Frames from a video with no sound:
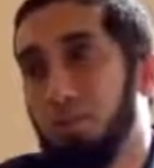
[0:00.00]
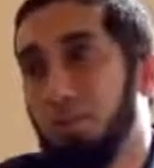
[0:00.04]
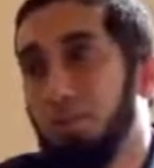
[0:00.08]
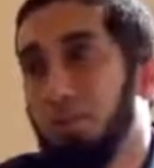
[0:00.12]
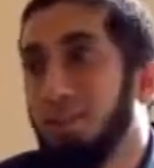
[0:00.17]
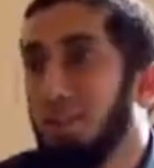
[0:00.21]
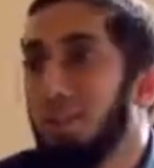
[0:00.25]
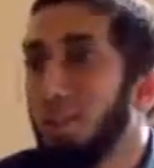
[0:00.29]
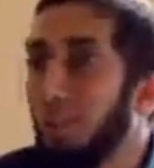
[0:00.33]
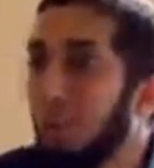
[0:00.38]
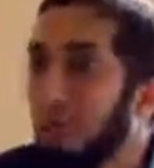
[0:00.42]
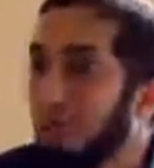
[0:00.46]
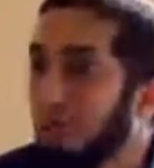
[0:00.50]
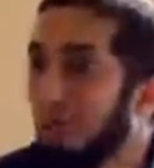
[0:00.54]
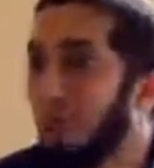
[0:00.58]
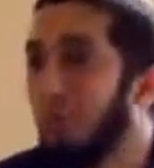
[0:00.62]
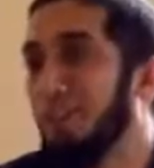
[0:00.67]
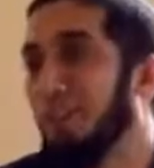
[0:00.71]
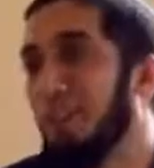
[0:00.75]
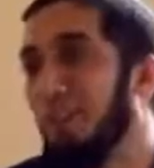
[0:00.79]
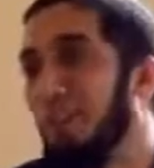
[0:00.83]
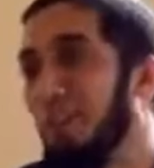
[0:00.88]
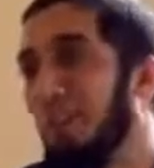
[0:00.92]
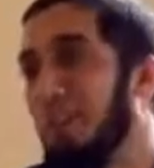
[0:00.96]
This is Allah
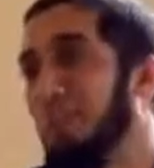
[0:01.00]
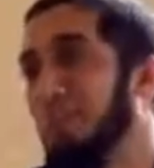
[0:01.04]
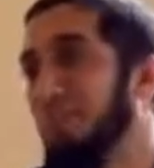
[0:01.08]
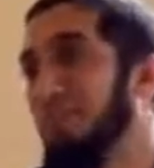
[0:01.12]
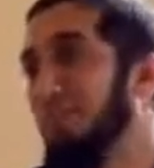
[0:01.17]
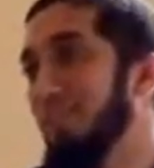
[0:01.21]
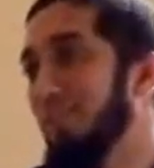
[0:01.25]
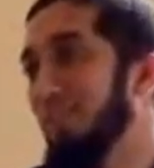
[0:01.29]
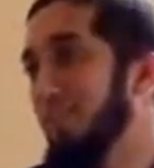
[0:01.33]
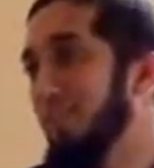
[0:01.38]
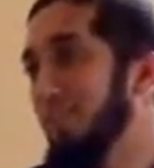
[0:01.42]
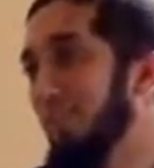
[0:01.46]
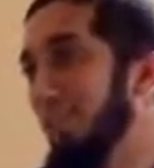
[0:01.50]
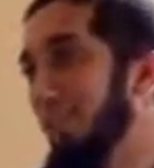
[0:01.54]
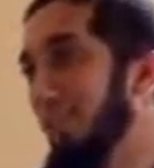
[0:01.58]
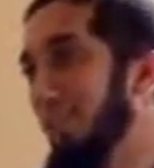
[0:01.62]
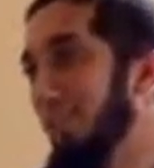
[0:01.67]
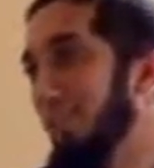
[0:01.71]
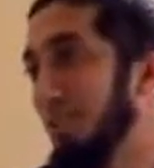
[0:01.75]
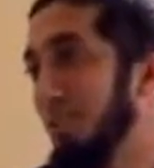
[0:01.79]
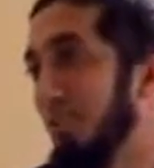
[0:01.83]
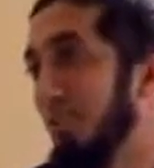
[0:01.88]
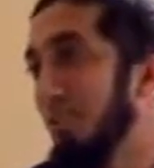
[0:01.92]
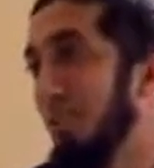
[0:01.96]
talking, guys.
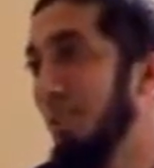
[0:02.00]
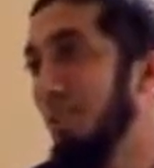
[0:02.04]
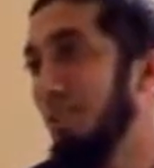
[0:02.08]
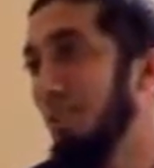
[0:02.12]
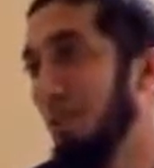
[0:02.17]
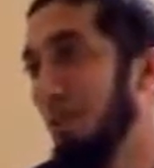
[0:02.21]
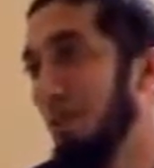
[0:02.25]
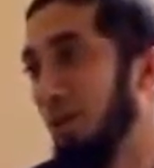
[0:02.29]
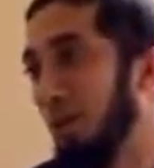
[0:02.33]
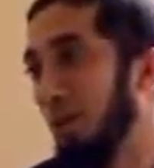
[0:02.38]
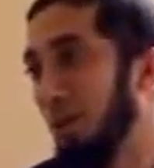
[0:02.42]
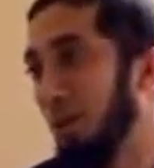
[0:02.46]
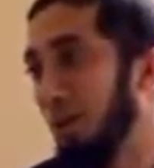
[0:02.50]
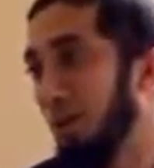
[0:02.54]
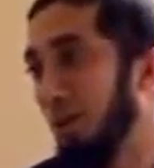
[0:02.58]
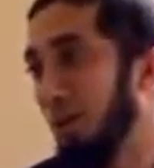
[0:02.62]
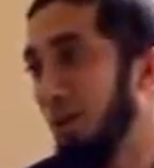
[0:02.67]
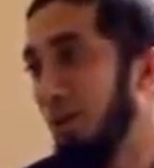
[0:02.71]
This is Allah talking.